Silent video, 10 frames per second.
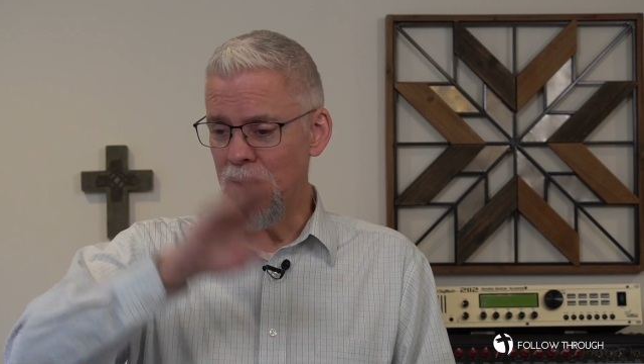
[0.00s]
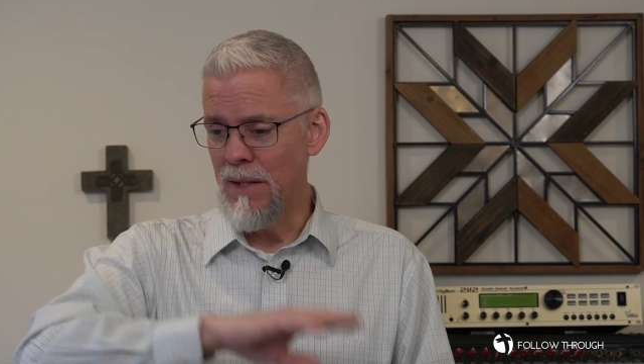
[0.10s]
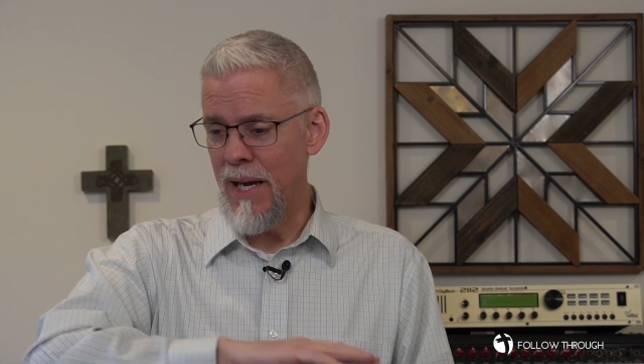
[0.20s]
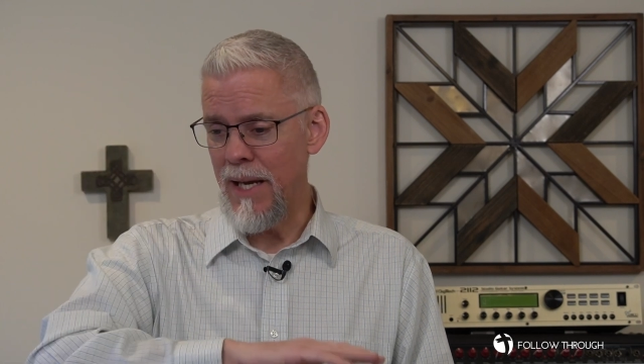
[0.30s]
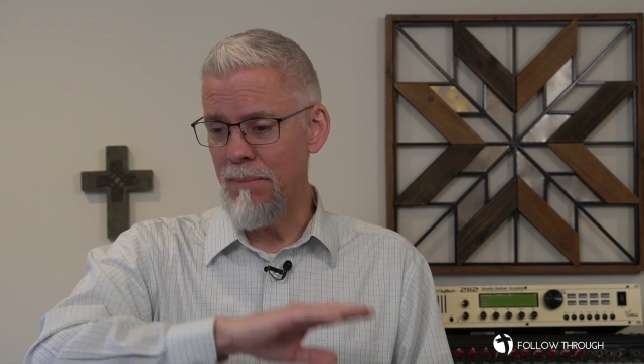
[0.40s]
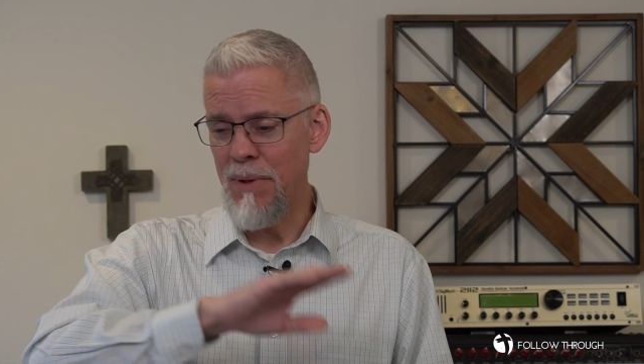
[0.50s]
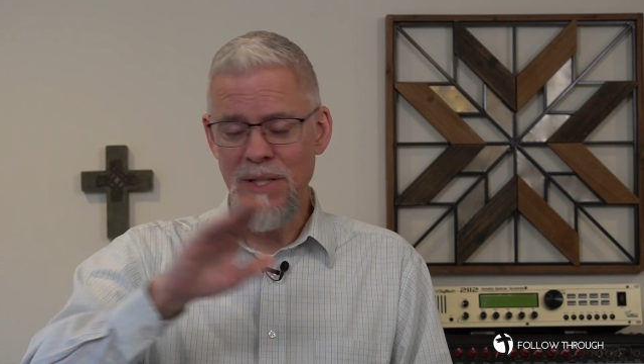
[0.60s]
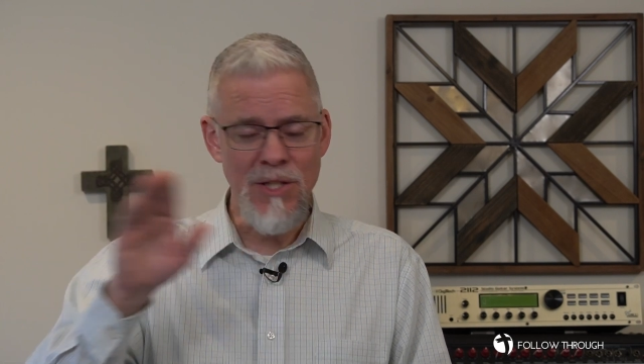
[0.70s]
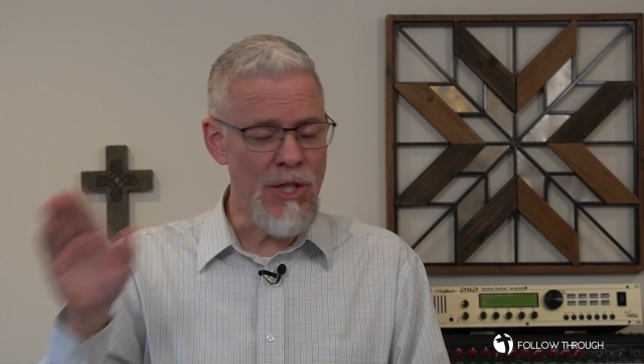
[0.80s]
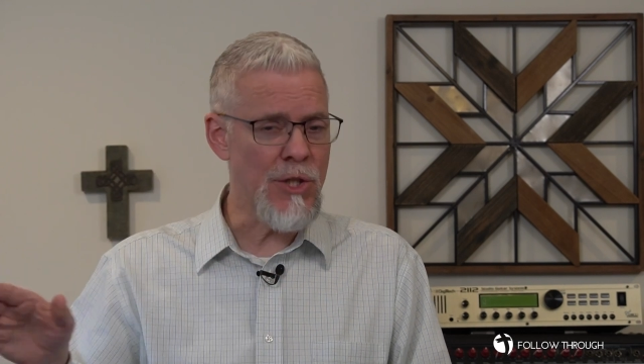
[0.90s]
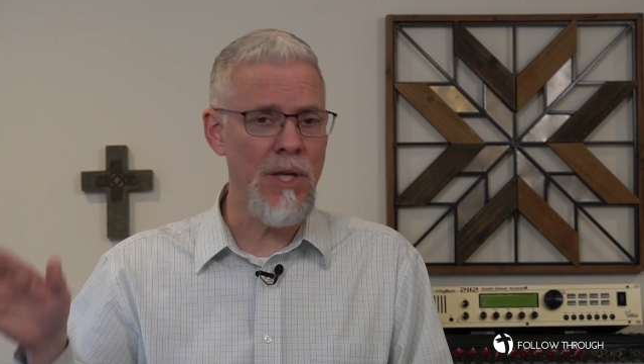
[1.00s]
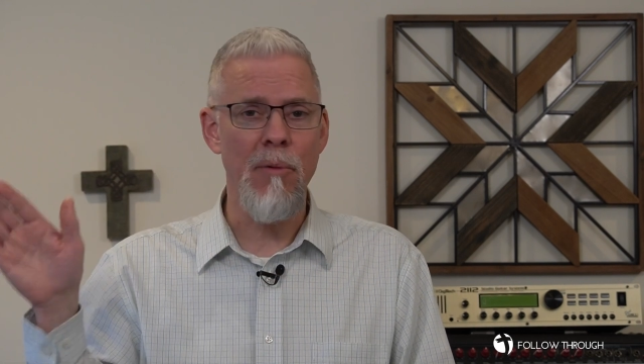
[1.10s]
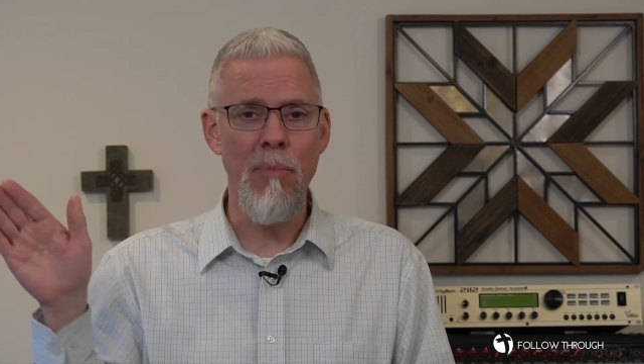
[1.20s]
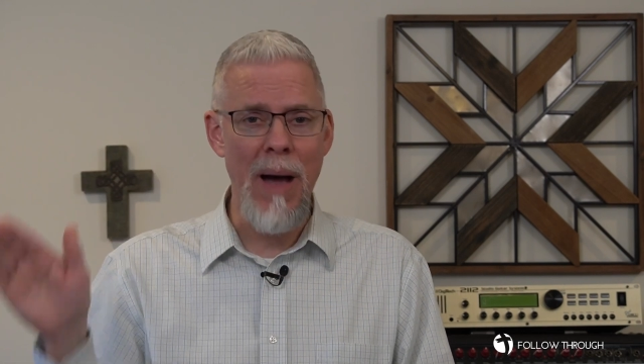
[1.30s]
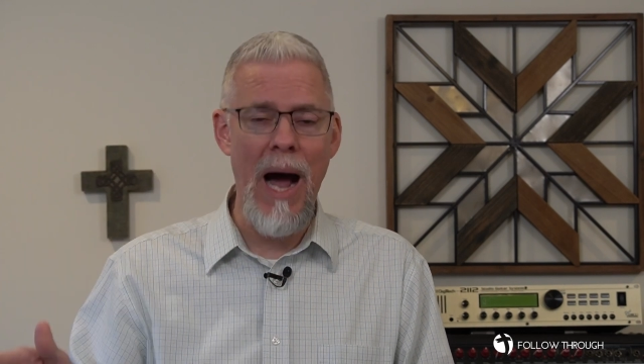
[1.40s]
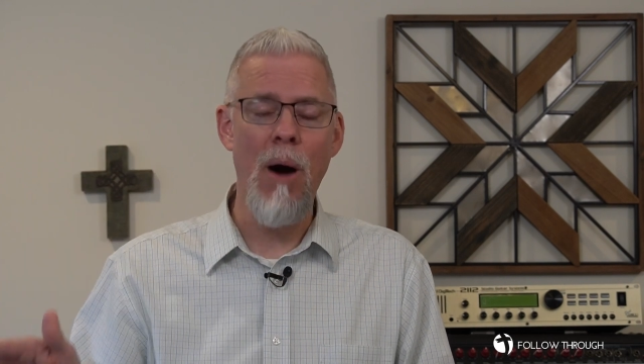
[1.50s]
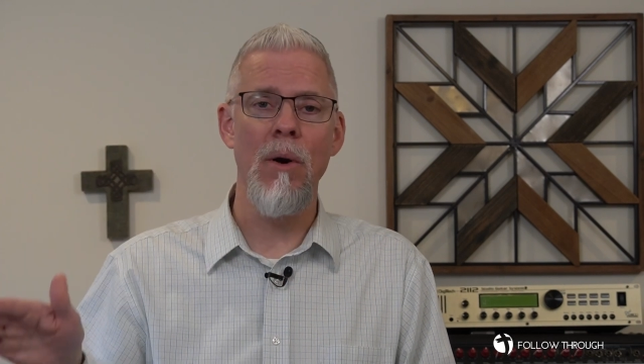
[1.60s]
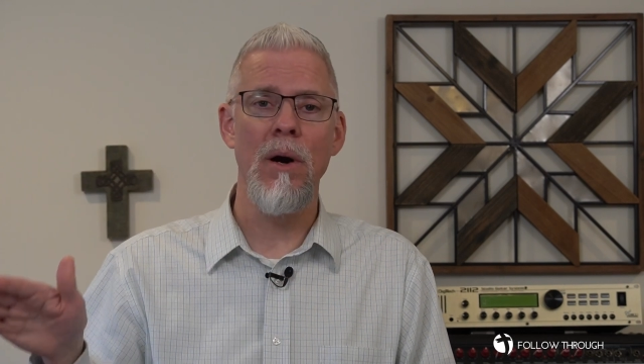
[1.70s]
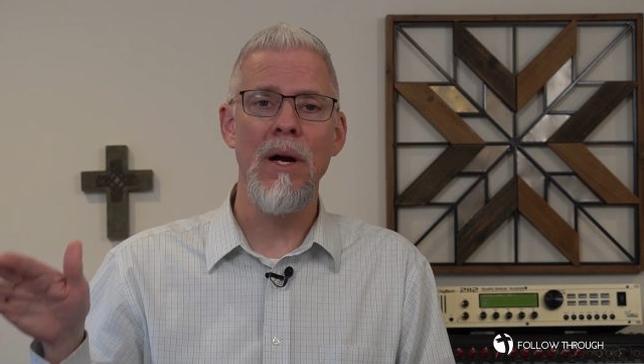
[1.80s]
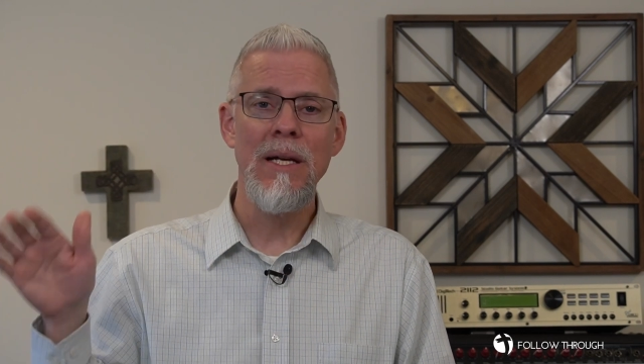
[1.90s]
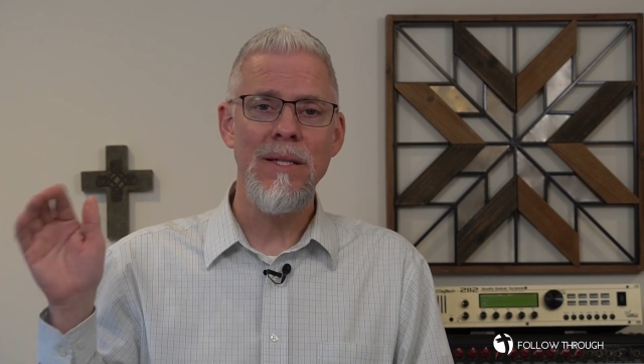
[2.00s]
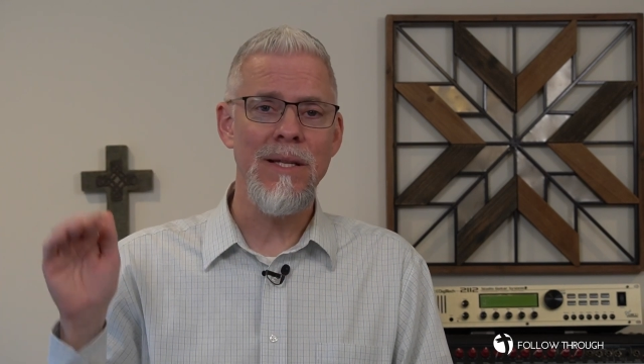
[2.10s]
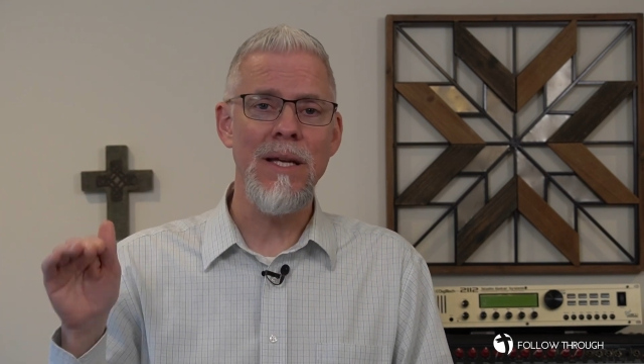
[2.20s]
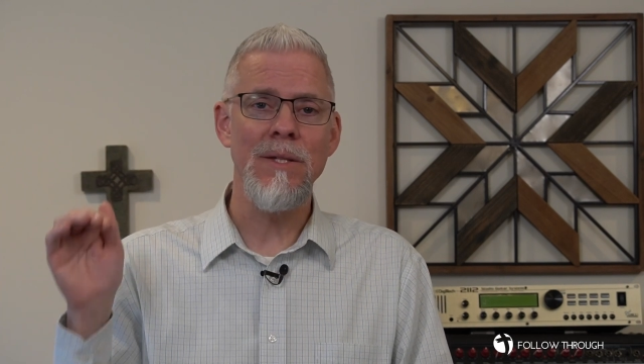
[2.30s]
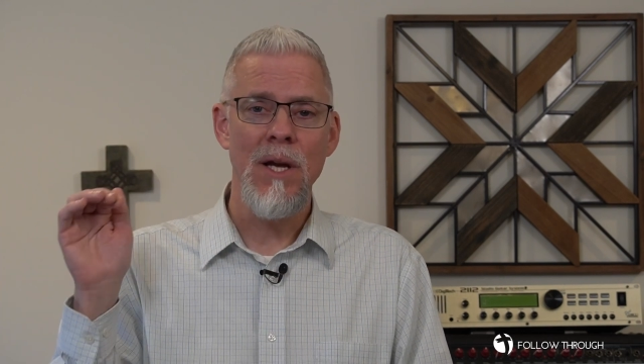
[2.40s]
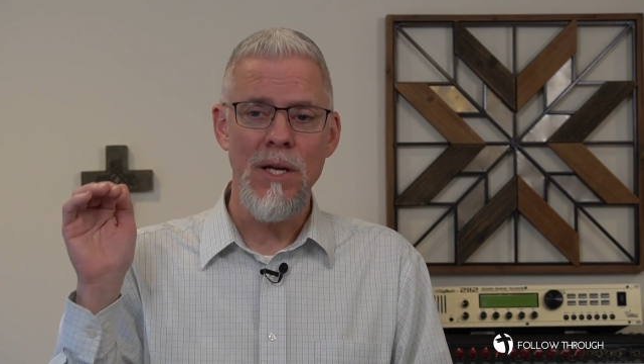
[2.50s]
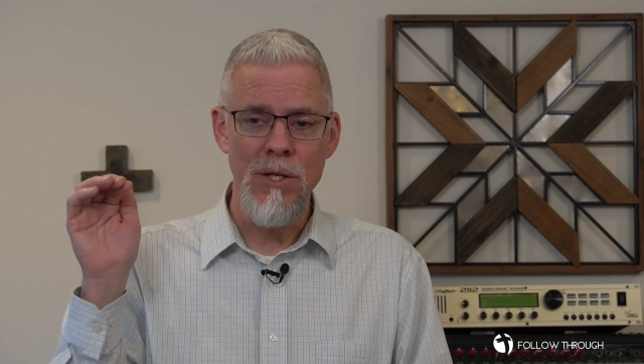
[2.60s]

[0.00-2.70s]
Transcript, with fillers: like position of power says,